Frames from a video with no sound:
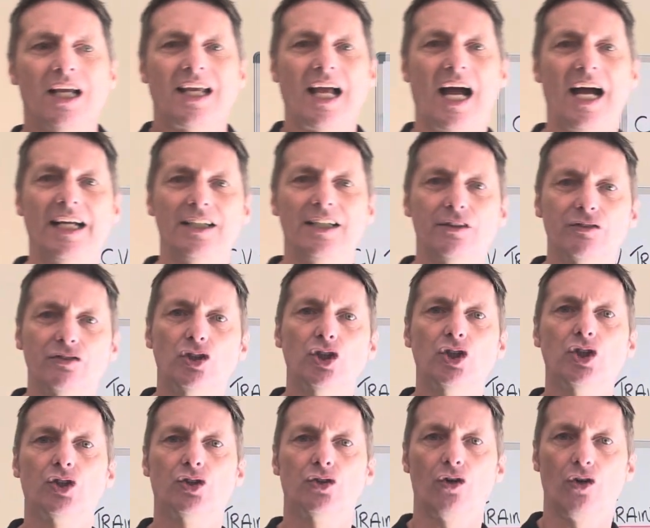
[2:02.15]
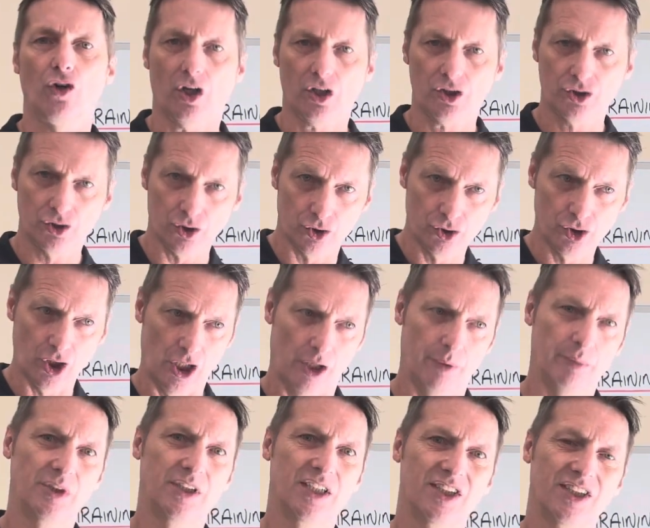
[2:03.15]
kind of structure to it. It
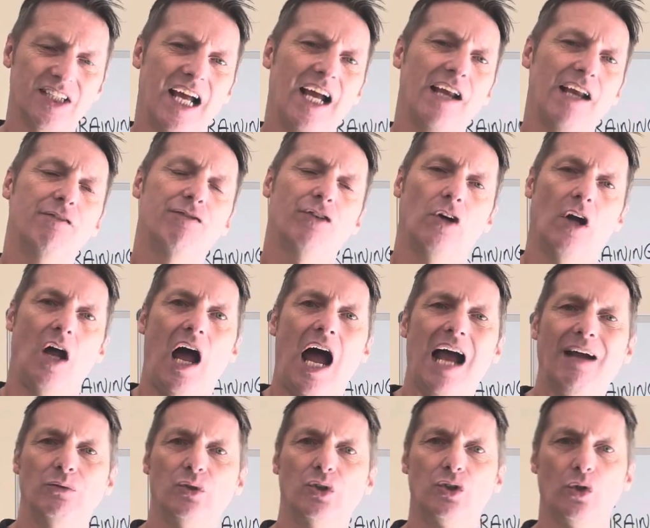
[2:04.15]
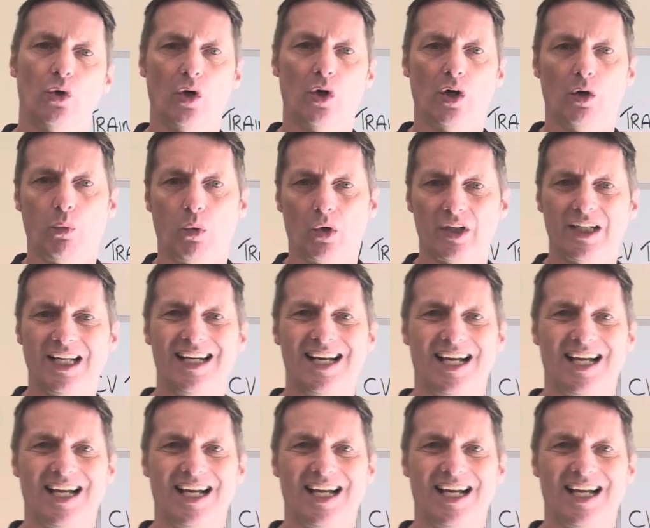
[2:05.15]
was designed for outdoor working